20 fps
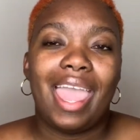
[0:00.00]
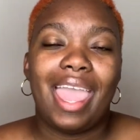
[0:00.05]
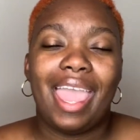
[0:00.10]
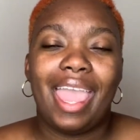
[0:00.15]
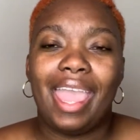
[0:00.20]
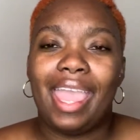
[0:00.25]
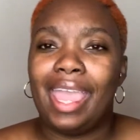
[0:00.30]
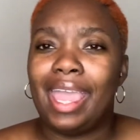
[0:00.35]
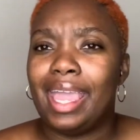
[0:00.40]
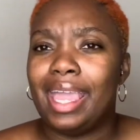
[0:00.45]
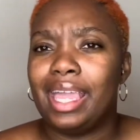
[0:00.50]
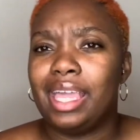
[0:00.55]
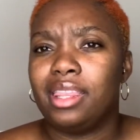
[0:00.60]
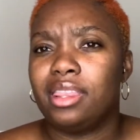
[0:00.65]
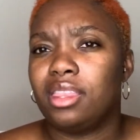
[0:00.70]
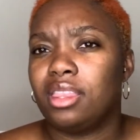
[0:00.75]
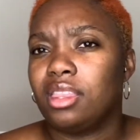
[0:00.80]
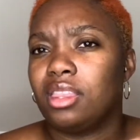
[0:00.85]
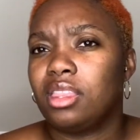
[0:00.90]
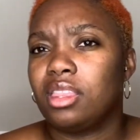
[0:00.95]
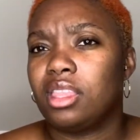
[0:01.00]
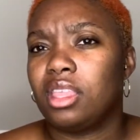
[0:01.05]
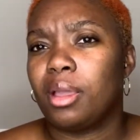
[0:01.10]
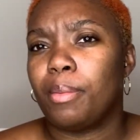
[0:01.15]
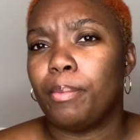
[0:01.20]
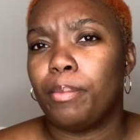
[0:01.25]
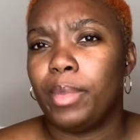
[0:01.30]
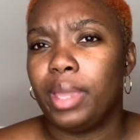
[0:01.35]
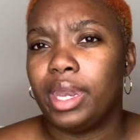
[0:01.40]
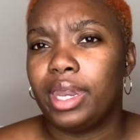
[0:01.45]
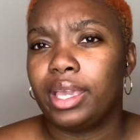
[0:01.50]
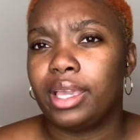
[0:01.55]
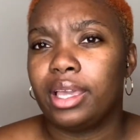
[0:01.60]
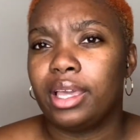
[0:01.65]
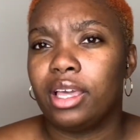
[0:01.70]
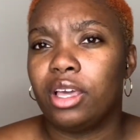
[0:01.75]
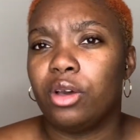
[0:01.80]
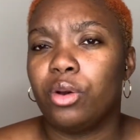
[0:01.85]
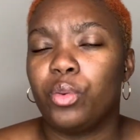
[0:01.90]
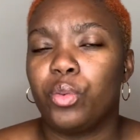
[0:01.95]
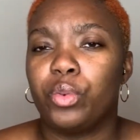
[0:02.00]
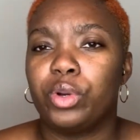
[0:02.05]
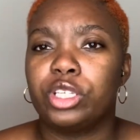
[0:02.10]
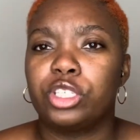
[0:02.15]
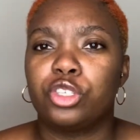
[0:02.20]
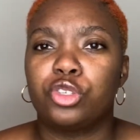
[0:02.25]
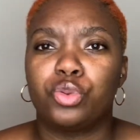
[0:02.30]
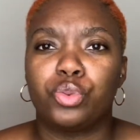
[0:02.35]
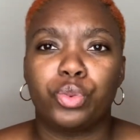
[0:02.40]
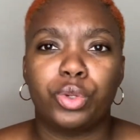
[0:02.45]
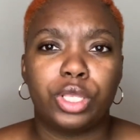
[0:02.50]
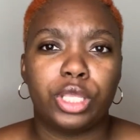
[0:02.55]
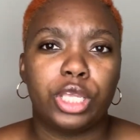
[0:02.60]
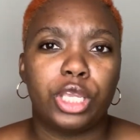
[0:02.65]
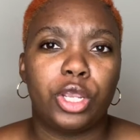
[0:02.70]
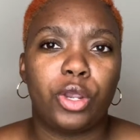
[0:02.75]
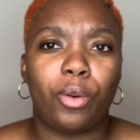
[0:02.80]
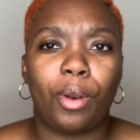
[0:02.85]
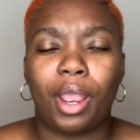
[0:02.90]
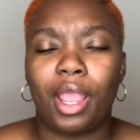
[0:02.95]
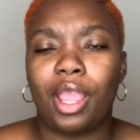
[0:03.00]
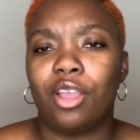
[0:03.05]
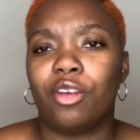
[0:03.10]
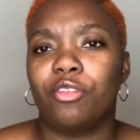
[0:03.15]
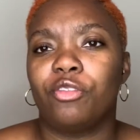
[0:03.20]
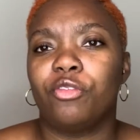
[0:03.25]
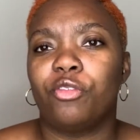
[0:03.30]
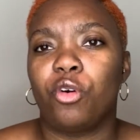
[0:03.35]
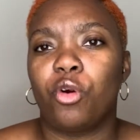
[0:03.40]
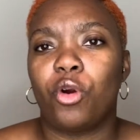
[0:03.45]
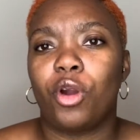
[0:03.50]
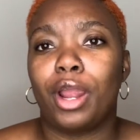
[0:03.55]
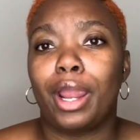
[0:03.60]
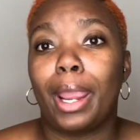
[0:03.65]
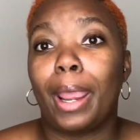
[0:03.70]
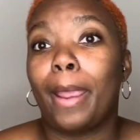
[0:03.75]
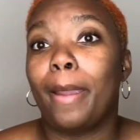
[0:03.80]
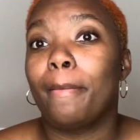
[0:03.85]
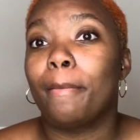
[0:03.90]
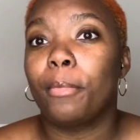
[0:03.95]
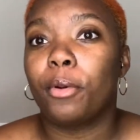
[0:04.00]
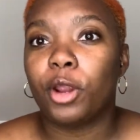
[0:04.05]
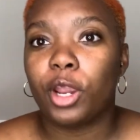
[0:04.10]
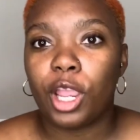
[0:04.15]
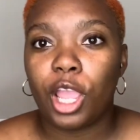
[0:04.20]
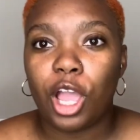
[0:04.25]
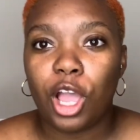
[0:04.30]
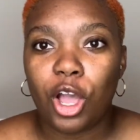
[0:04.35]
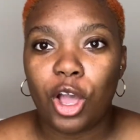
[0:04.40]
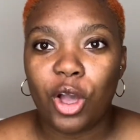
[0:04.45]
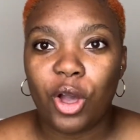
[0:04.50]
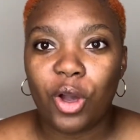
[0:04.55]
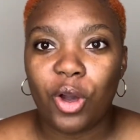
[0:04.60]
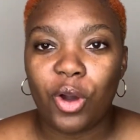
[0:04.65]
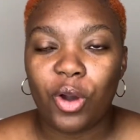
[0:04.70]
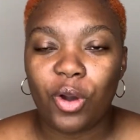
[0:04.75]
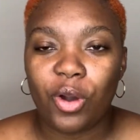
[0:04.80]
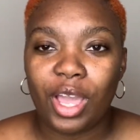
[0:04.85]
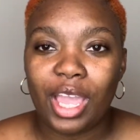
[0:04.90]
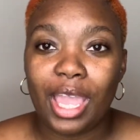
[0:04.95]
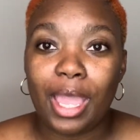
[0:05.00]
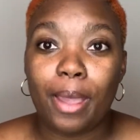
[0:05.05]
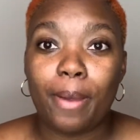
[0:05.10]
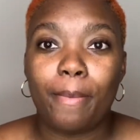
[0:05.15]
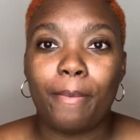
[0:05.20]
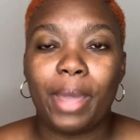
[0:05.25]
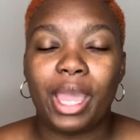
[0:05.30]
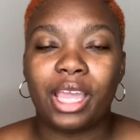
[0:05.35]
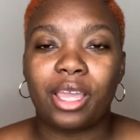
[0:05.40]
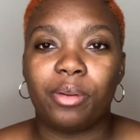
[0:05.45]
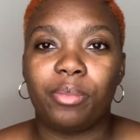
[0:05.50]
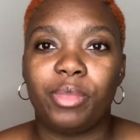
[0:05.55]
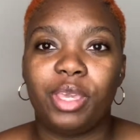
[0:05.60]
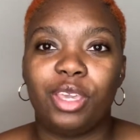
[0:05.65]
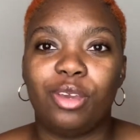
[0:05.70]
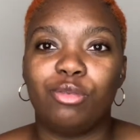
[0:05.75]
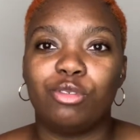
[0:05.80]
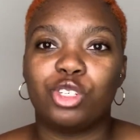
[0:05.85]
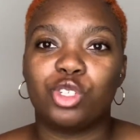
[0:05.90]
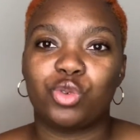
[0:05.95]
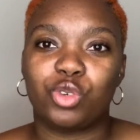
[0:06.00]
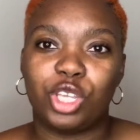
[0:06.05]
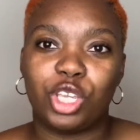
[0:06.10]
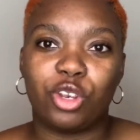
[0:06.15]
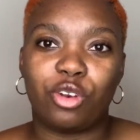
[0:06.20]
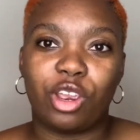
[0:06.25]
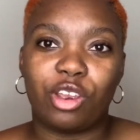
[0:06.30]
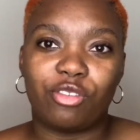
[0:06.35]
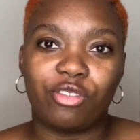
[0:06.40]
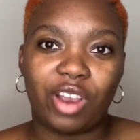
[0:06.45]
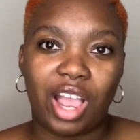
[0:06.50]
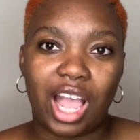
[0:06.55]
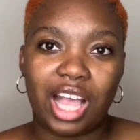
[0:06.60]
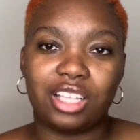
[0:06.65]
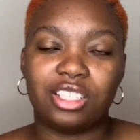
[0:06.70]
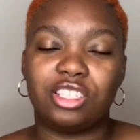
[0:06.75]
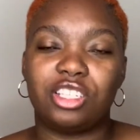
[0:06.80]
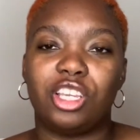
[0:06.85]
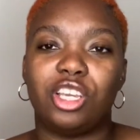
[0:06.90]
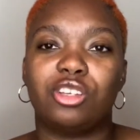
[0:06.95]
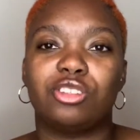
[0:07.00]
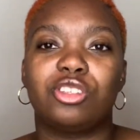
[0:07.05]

and Minica was really great for embryo, and Mekami was really great for osteo.